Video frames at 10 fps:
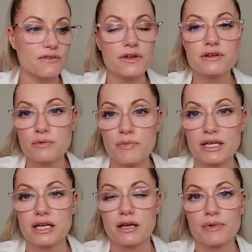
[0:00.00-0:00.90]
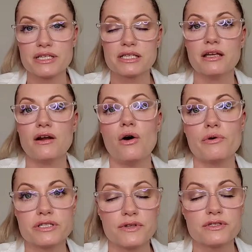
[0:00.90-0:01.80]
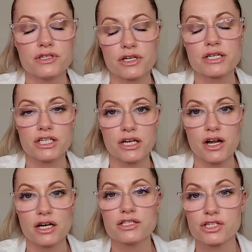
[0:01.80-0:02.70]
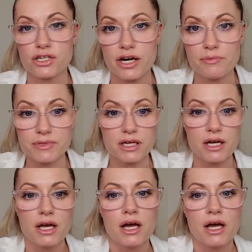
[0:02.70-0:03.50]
It feels amazing and my skin always feels nourished and not stripped.